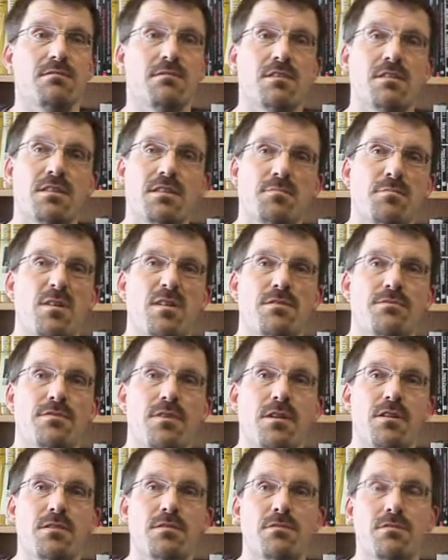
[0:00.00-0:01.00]
your
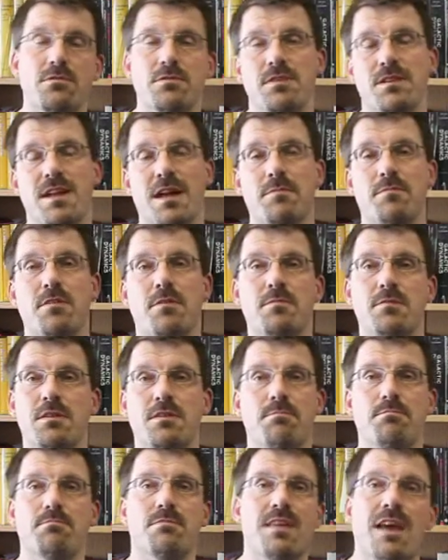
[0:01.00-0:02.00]
smartphone or your laptop, your
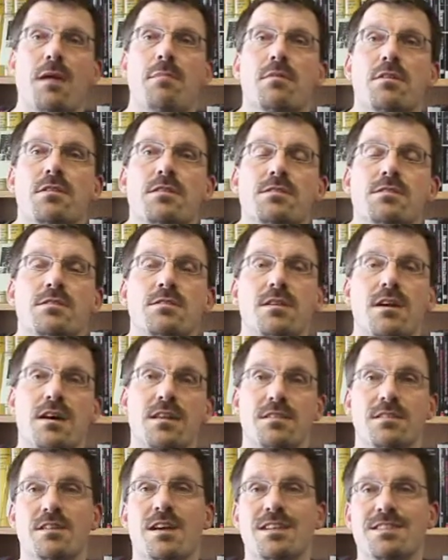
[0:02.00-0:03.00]
tablet,
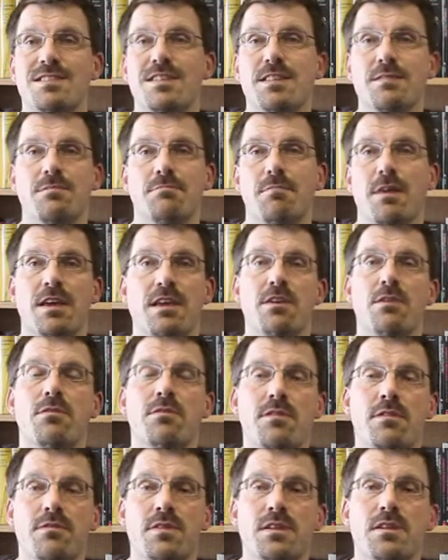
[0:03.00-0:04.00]
and actually make use
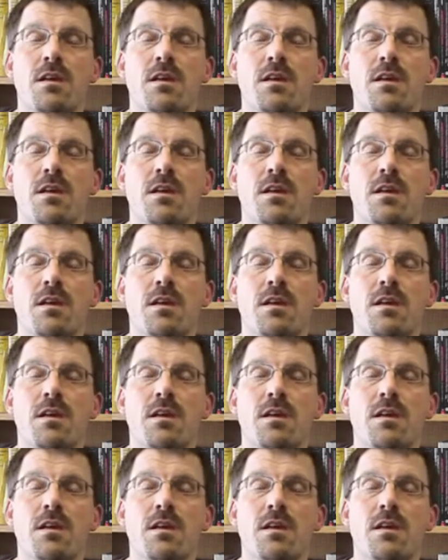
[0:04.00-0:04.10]
of it